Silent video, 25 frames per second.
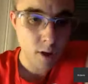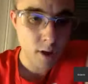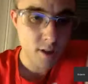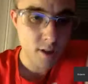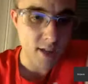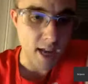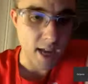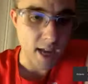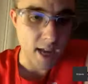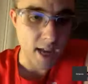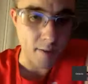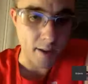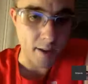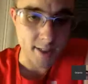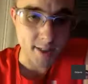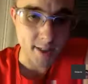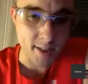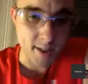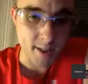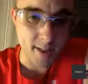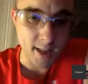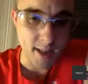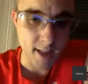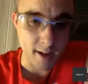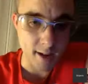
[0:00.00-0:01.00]

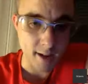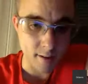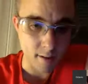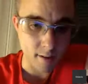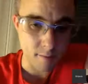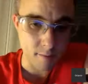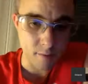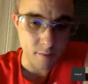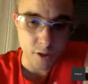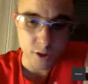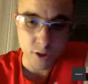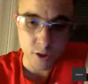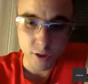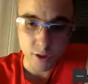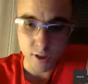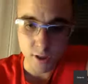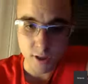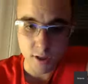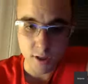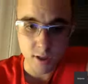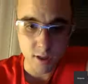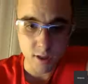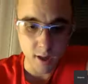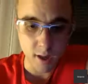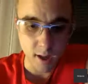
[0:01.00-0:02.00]
typefaces that feature
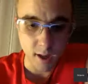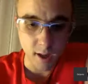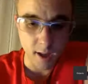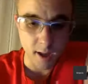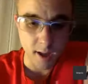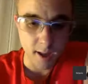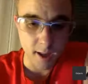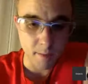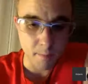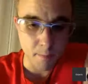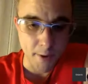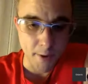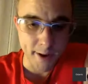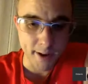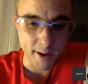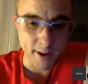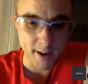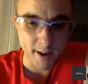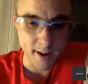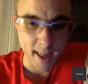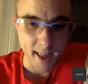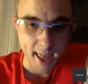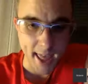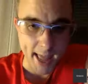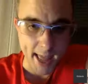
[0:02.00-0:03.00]
this inverted
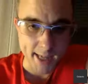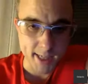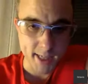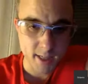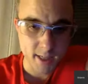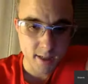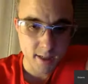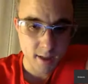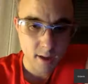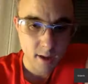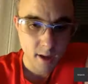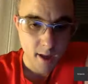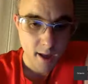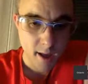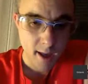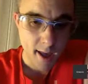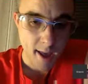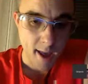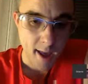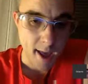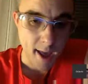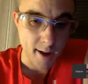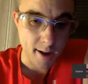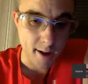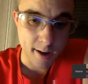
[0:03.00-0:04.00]
S,
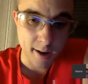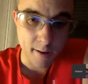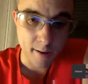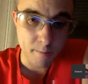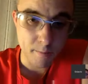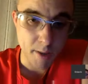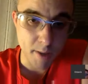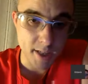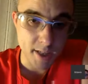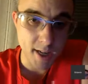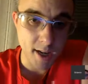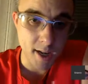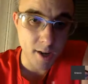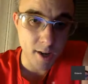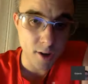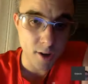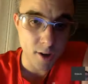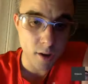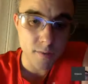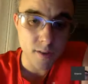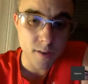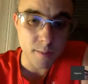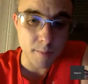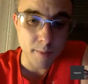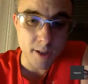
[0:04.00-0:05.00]
and basically in all of
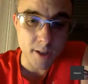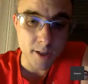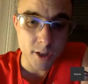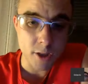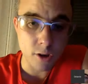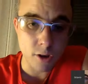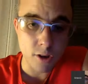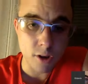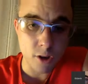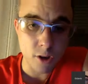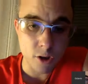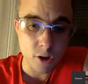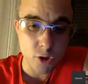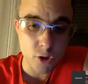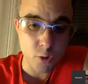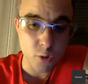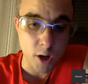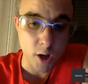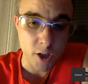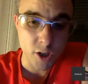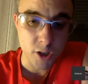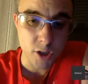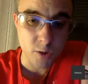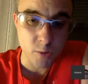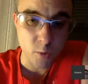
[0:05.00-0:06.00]
them I saw the
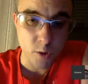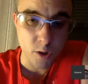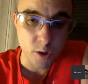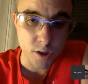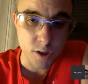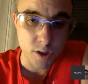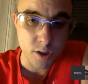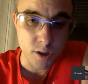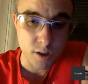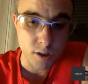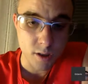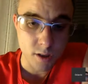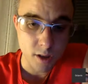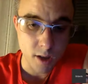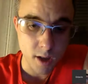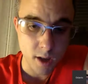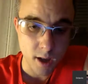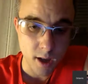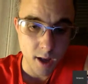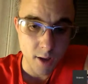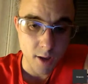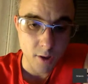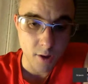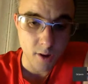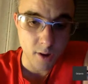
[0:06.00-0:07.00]
construction was
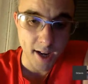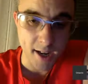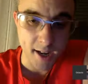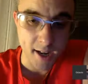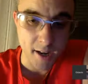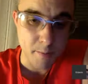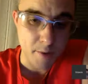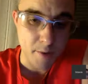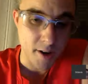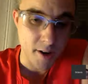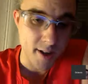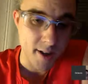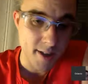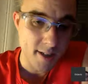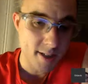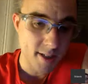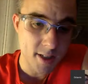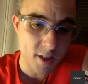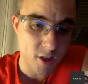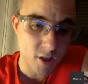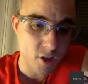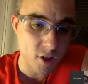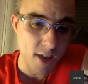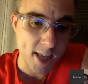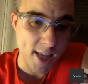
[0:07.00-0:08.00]
like an inverted S, so
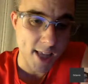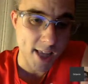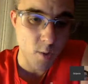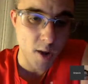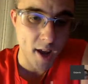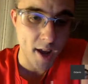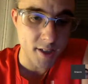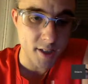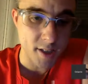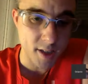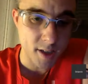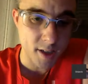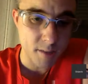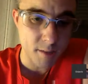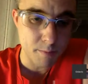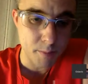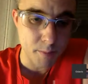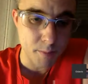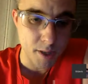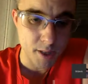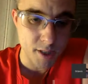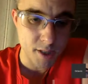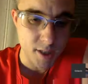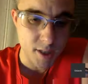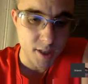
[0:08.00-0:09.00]
that's why I did it. But
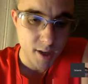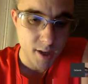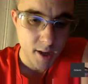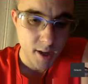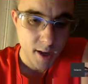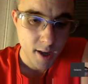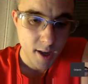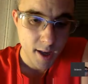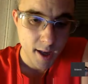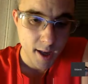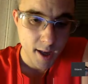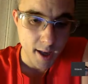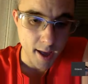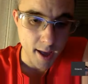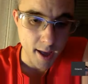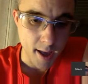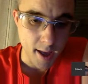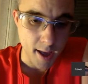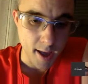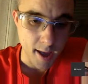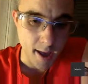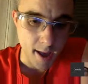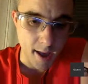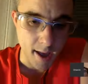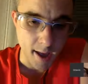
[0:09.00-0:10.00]

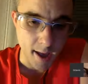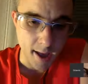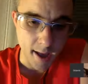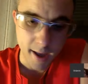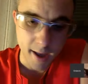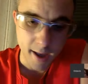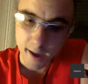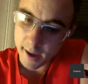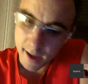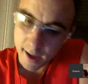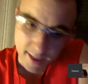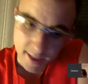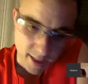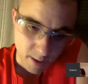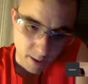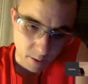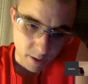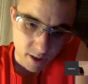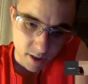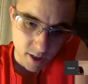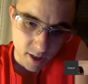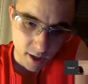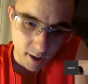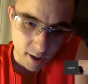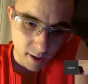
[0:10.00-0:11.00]
as I
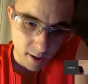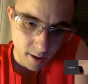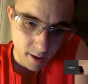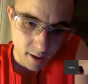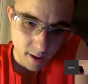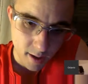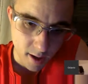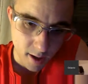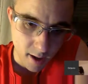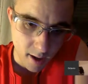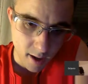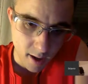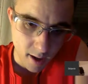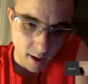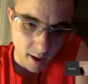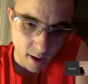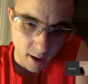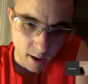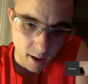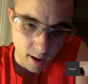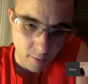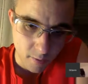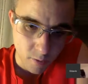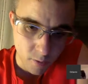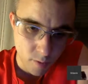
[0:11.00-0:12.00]
was saying,
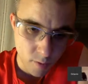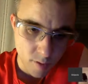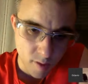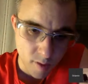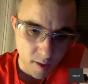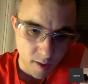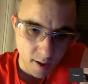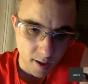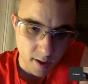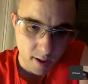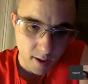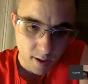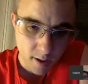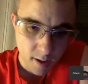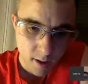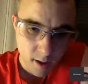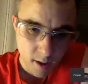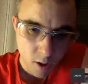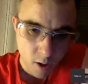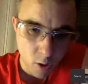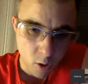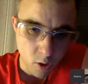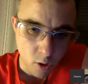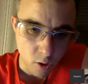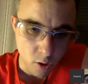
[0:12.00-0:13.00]
if you think
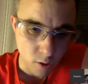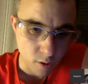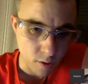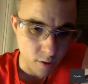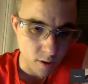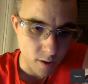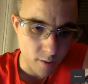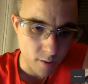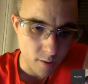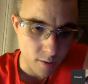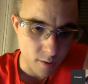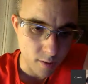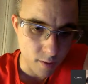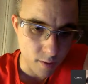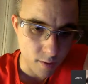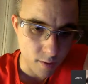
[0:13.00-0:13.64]
or if